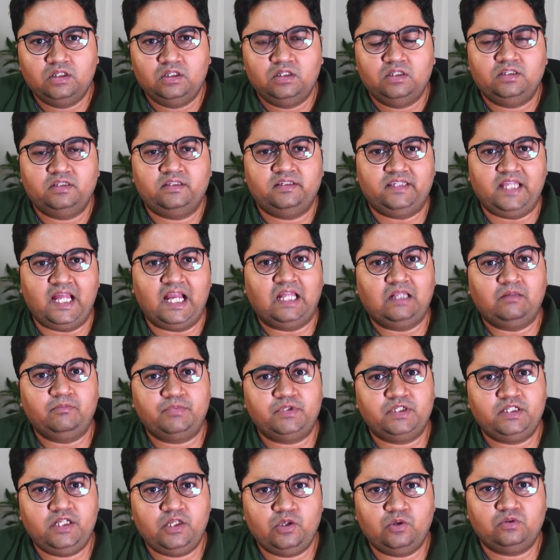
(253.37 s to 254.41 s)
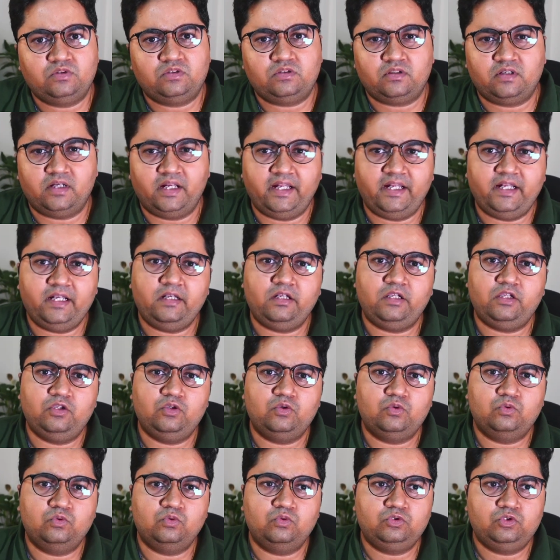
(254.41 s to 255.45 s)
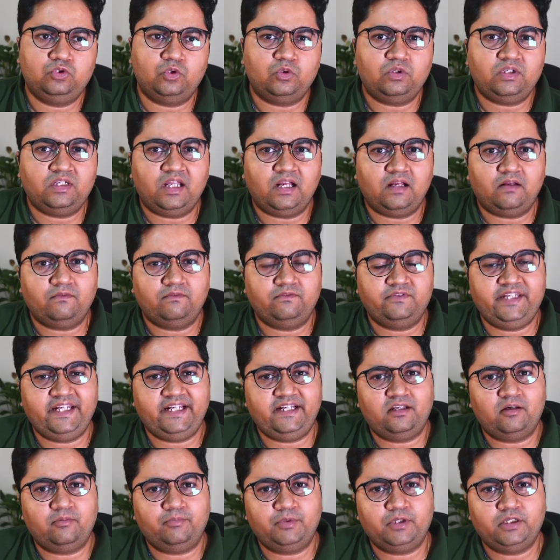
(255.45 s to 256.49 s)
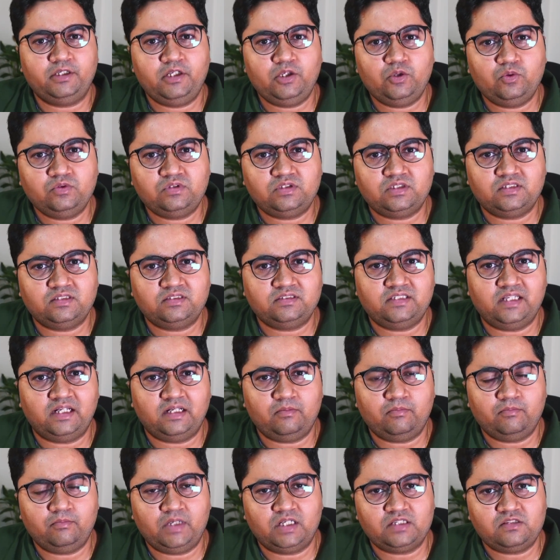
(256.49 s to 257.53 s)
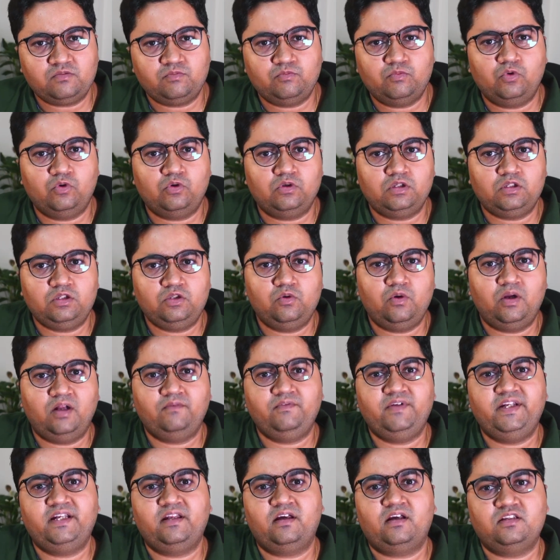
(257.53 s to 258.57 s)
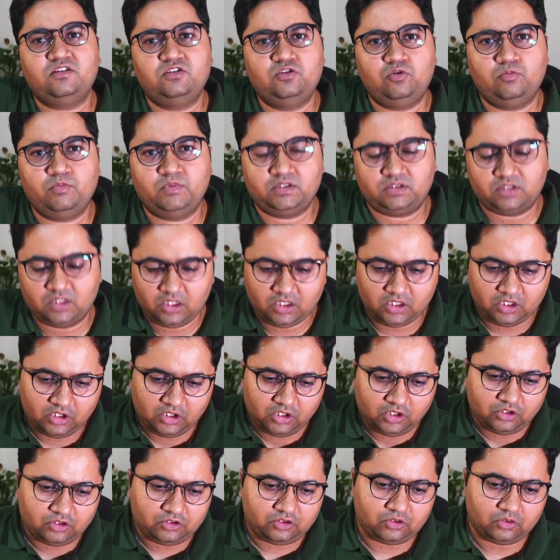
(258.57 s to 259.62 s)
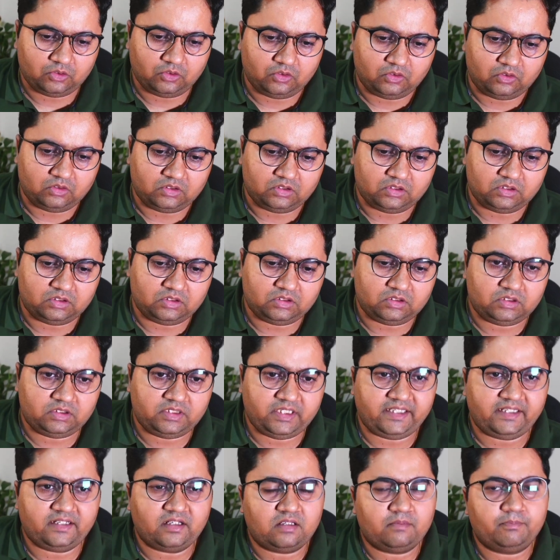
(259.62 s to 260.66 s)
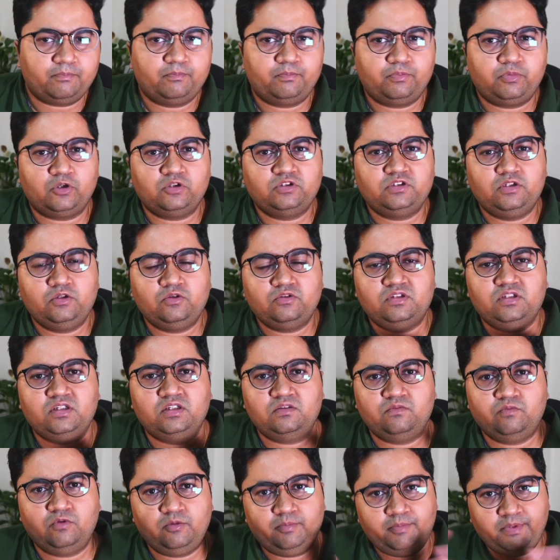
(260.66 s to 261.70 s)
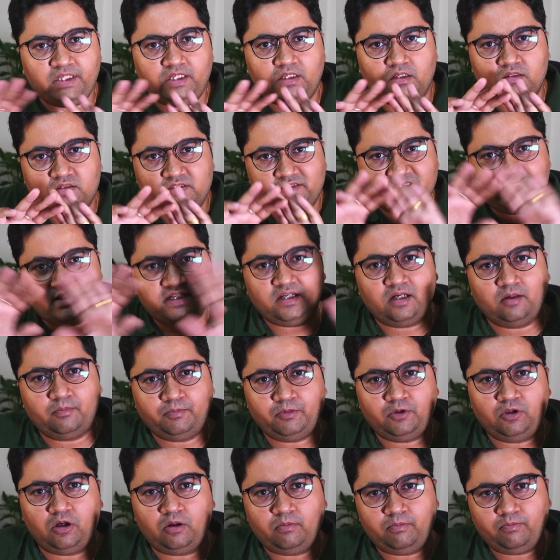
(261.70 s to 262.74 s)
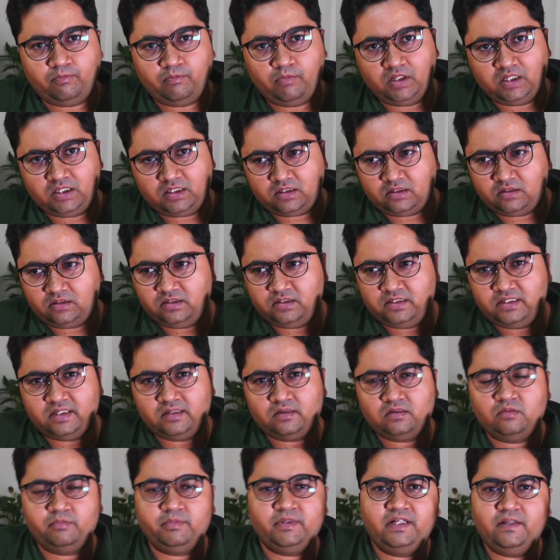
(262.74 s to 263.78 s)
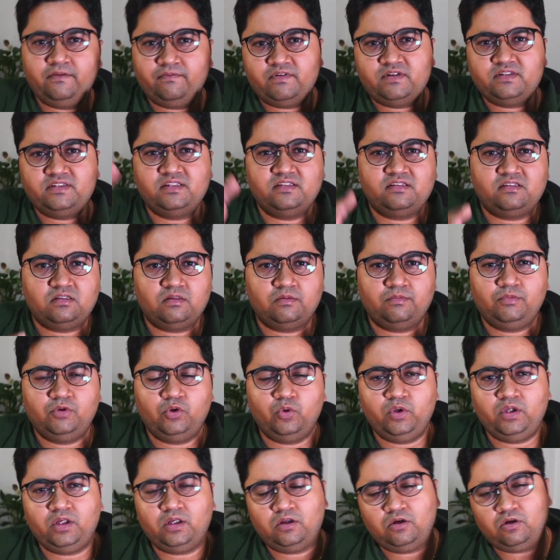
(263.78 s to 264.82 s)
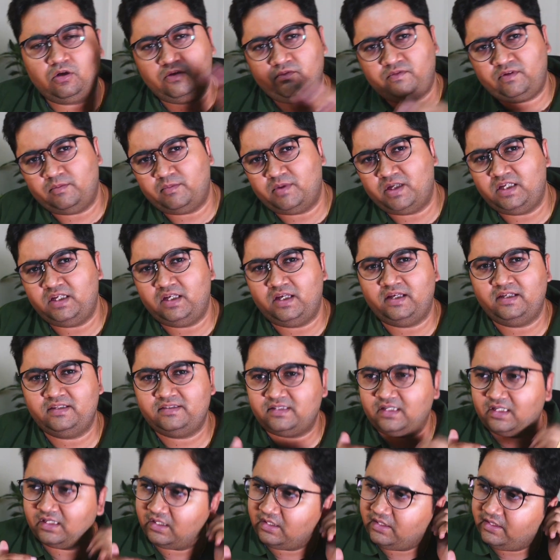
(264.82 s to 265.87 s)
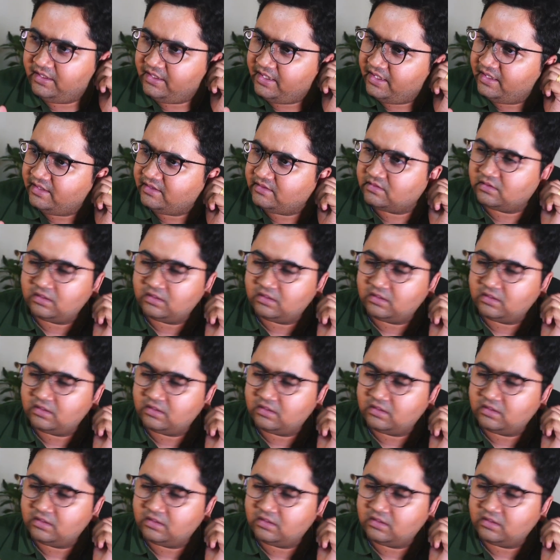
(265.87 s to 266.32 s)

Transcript: than produced, right? You don't have data producers that much more, you have data consumers. So data producers would be sitting up top, but there will be different system doing a lot of MIS, analytics,